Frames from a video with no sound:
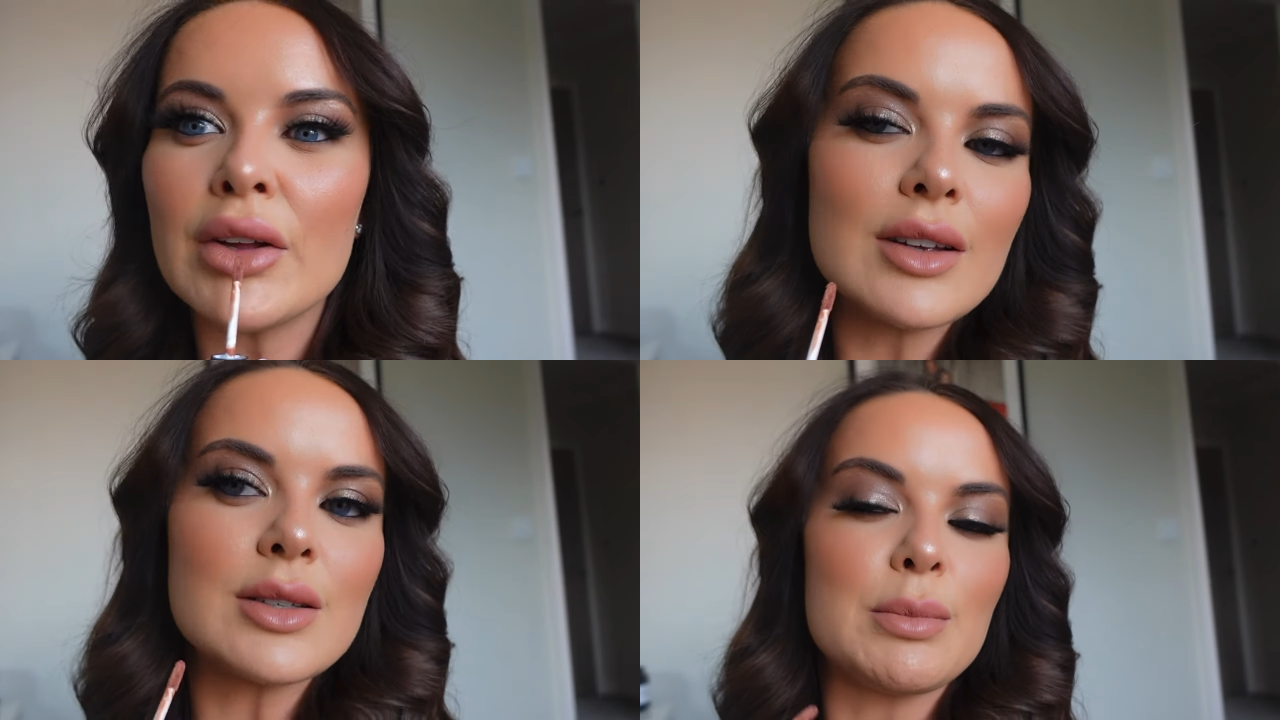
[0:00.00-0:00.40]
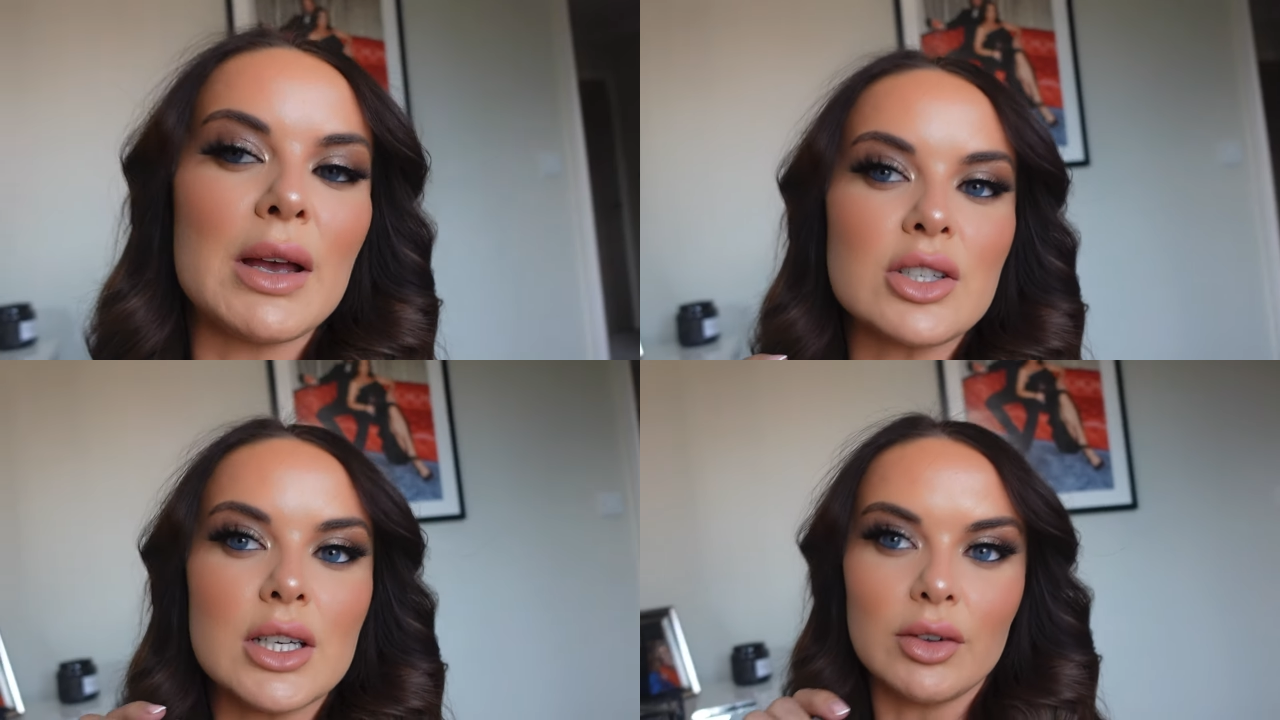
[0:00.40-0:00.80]

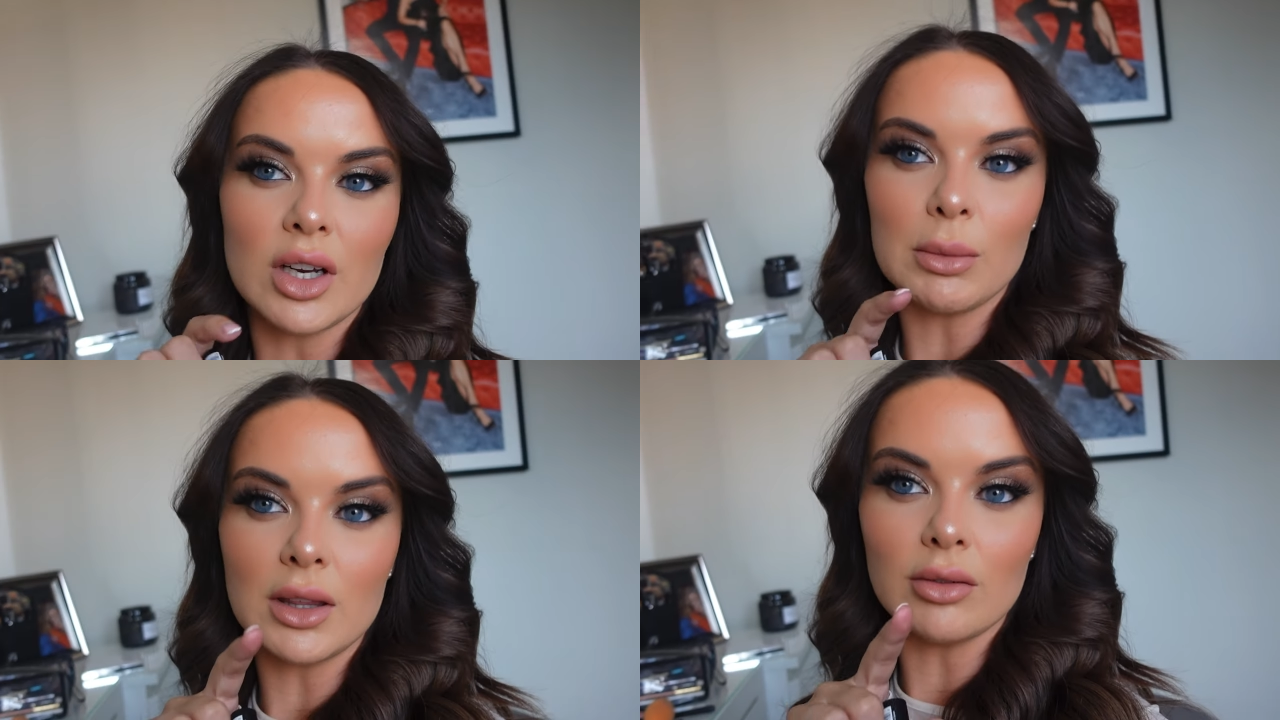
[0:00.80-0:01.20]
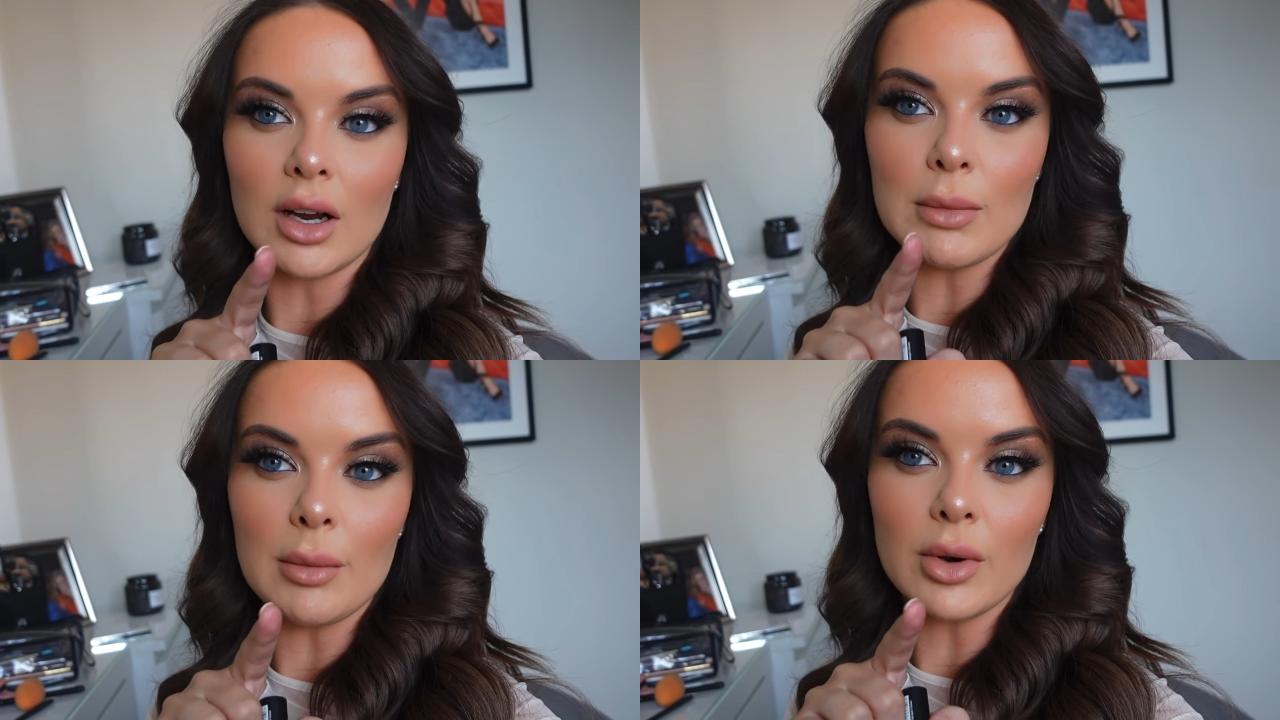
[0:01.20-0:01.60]
Especially if you don't make the
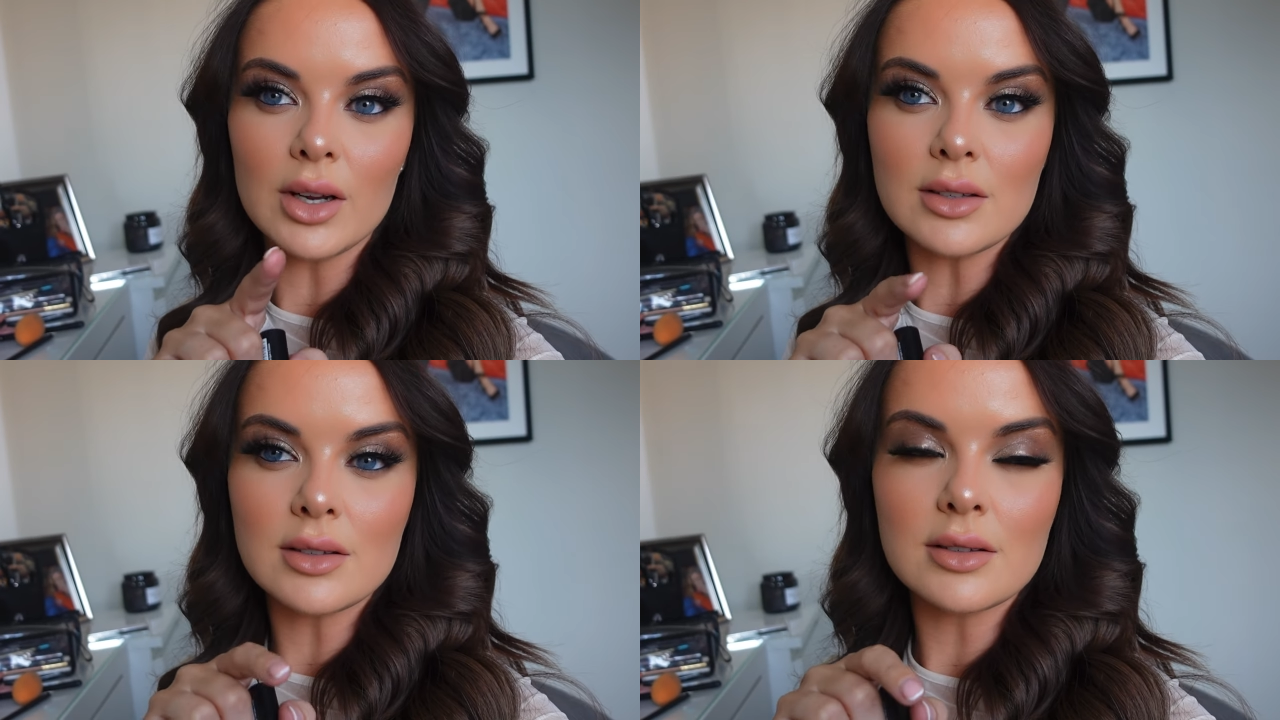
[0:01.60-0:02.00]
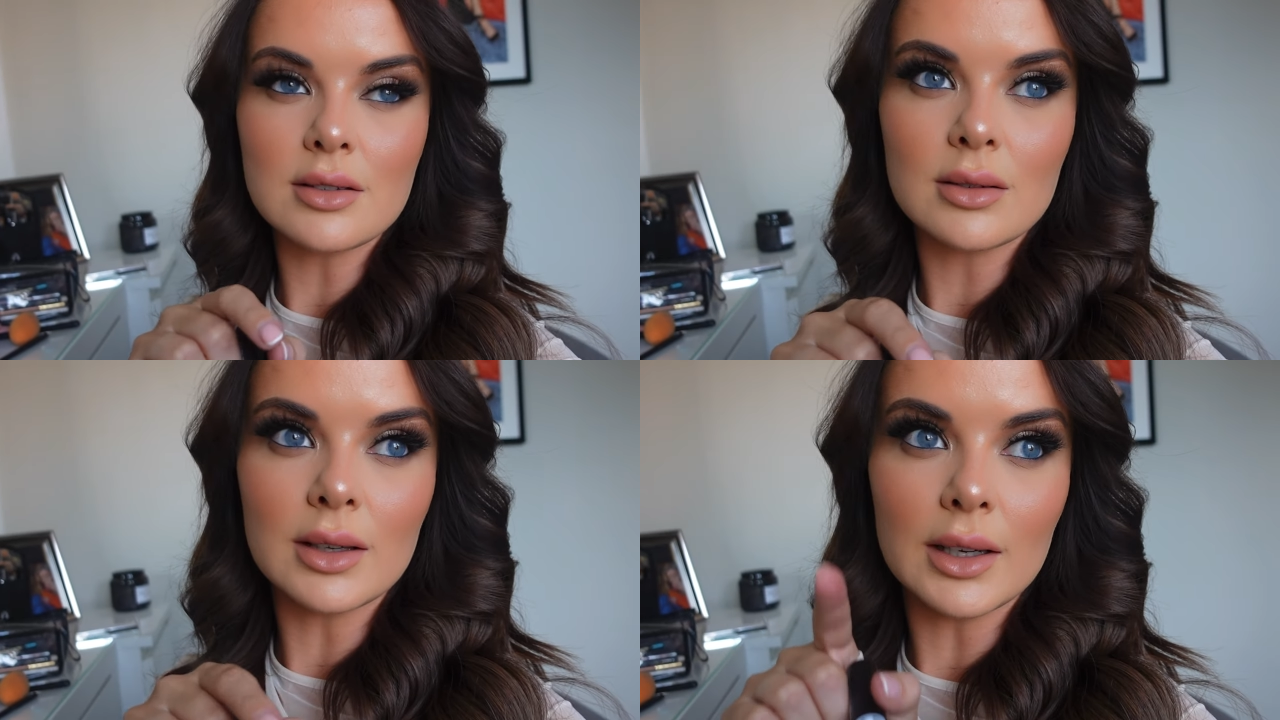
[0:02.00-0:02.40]
right memories,
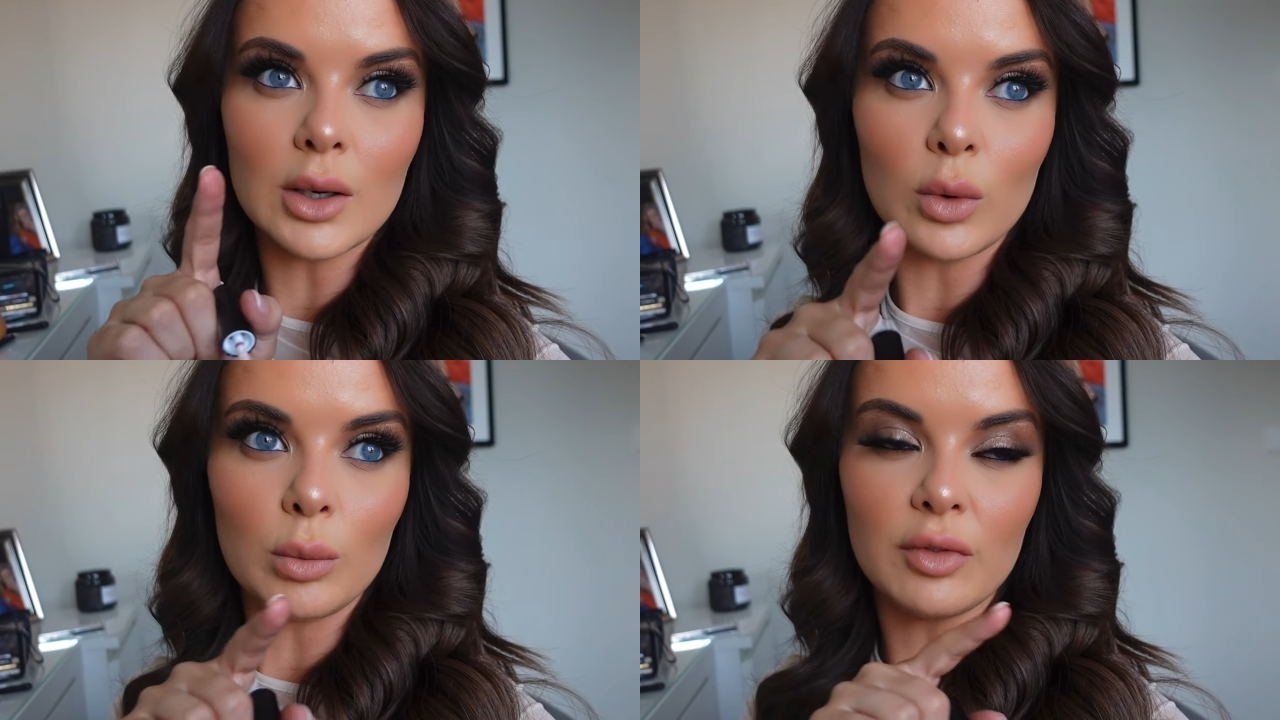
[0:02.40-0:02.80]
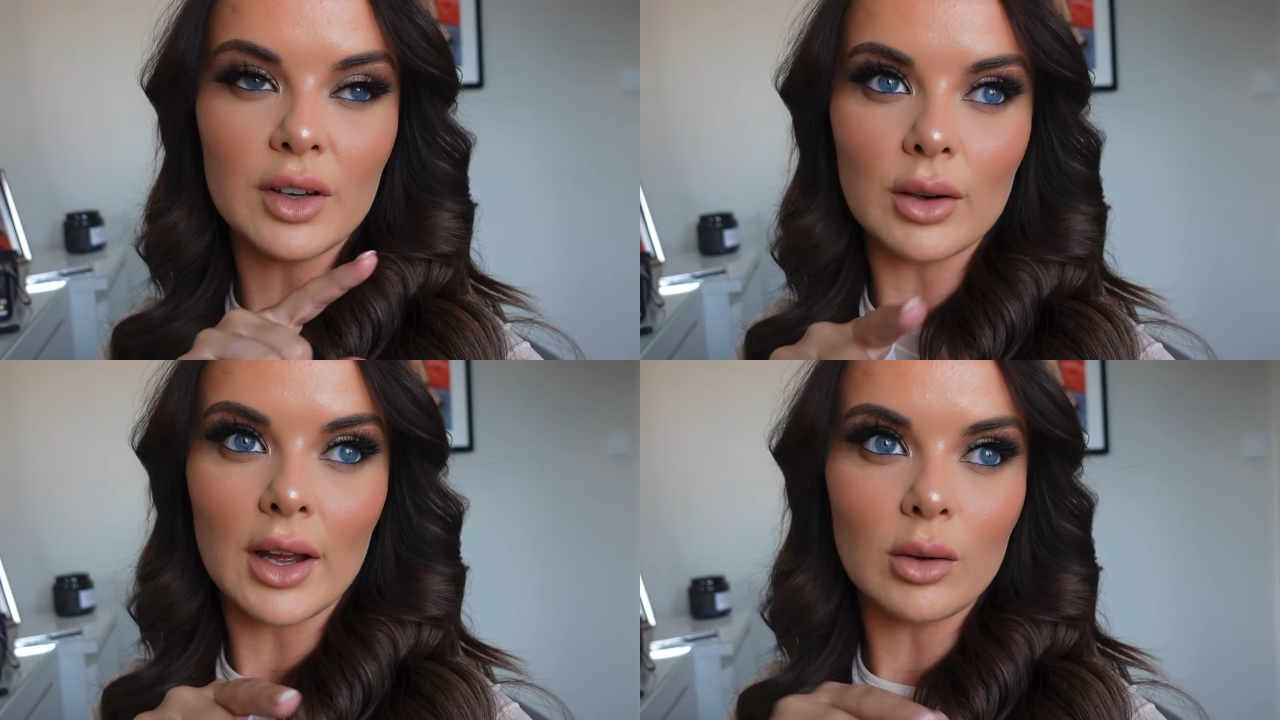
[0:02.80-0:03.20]
it will
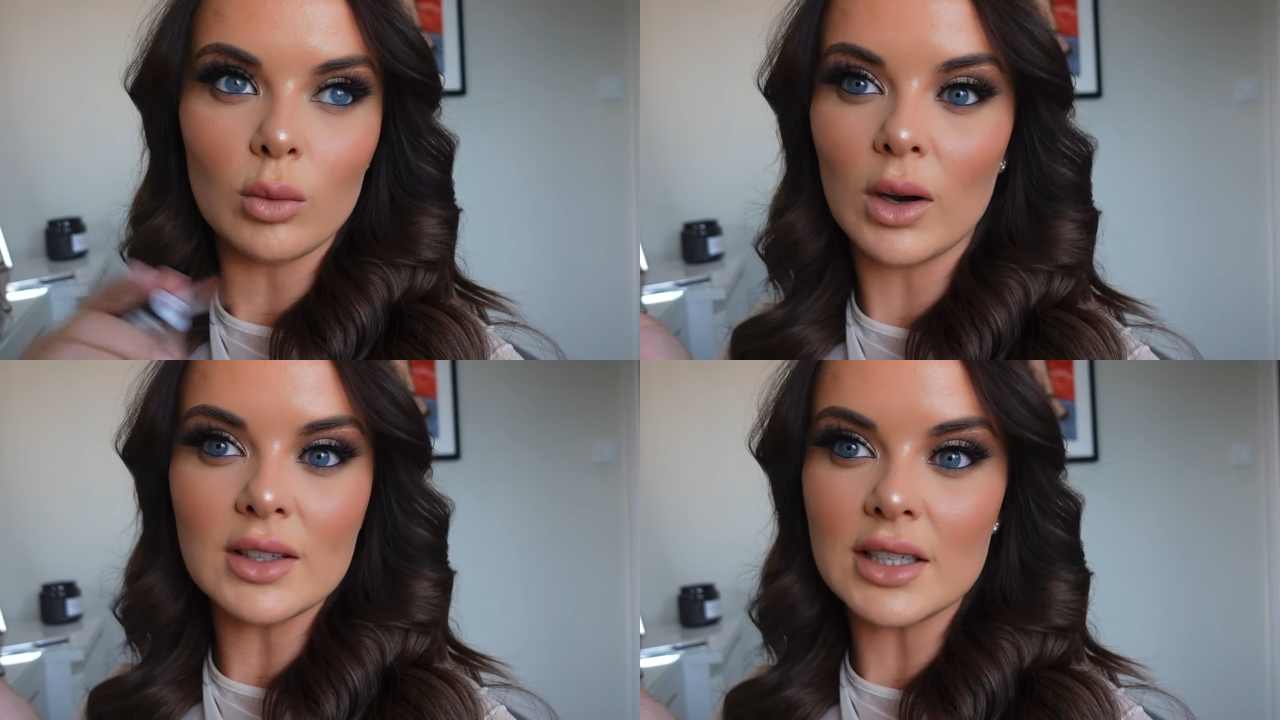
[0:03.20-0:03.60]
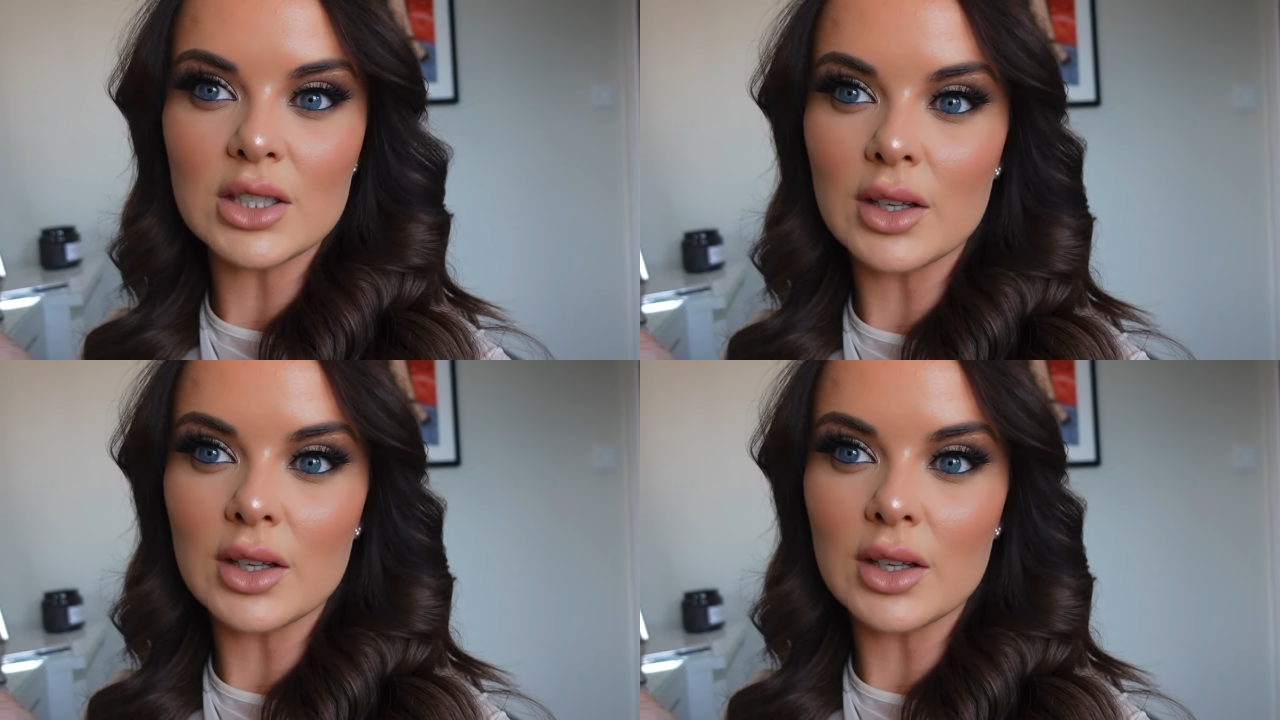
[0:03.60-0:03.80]
feel like, why did I do